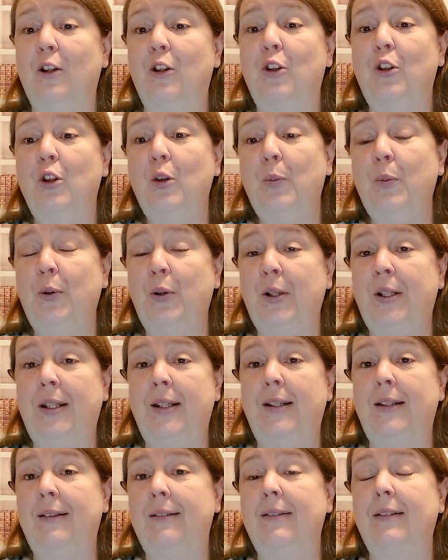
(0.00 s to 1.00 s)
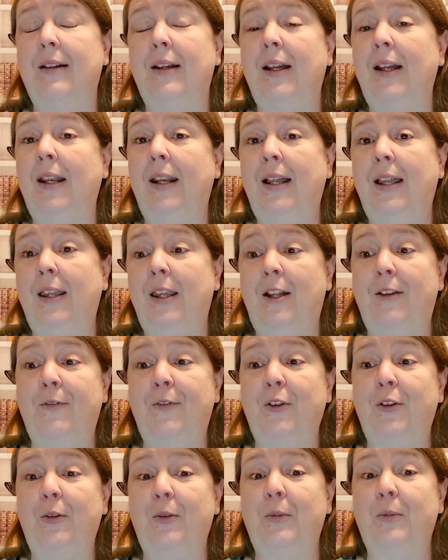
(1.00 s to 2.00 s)
you're pretty and I love
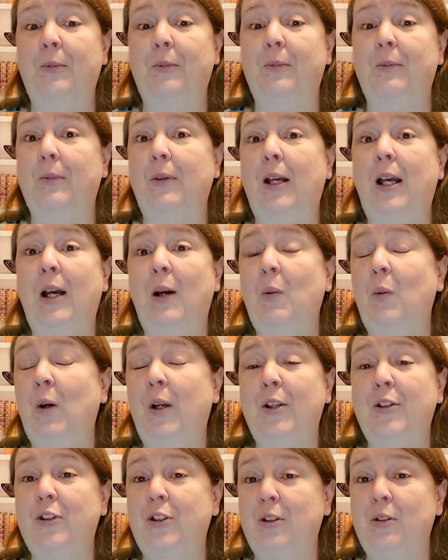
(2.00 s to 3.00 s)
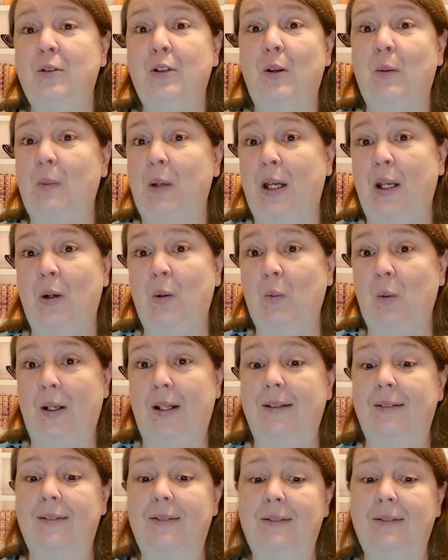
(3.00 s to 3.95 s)
you. I want you no matter what.